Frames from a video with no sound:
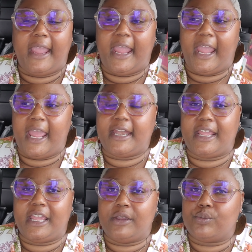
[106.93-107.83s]
and
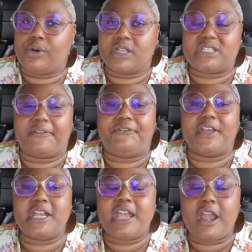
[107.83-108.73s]
it was
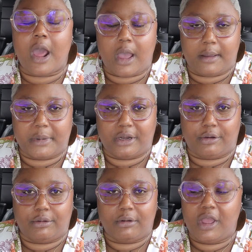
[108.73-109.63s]

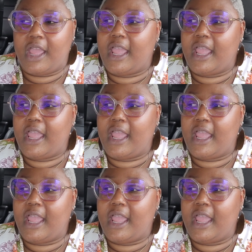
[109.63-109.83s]
phenomenal.